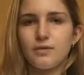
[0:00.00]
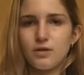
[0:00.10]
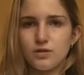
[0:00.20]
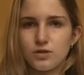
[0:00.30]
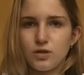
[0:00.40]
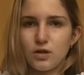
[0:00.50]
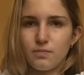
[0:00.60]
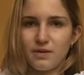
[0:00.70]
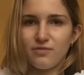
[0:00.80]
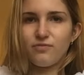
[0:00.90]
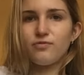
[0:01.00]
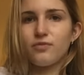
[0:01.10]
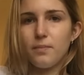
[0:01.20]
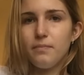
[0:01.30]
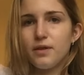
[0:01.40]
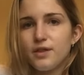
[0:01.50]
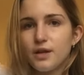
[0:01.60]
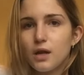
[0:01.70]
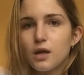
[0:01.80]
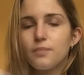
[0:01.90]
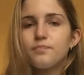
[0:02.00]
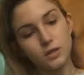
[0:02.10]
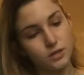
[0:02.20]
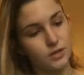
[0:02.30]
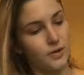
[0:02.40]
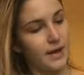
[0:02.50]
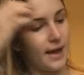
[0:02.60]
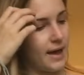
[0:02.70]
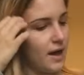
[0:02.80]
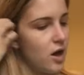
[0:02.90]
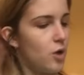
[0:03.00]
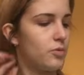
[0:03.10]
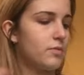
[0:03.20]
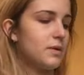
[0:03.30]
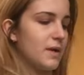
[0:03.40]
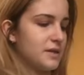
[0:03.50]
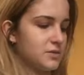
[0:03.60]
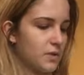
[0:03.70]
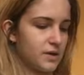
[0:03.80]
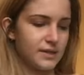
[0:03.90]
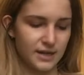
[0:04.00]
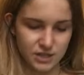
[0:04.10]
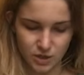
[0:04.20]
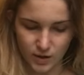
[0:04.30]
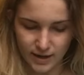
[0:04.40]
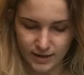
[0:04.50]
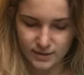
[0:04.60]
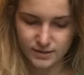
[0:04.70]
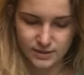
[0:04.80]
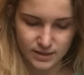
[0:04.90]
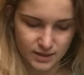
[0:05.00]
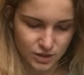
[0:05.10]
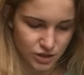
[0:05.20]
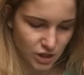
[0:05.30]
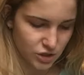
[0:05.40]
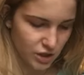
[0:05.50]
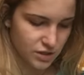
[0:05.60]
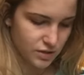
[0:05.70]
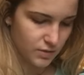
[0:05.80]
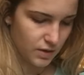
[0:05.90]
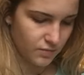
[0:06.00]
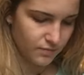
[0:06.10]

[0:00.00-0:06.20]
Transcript: It'll just look like a big frump, I think. So yeah, I'll probably wear this one because I actually quite like this. It's like a shirt dress as well,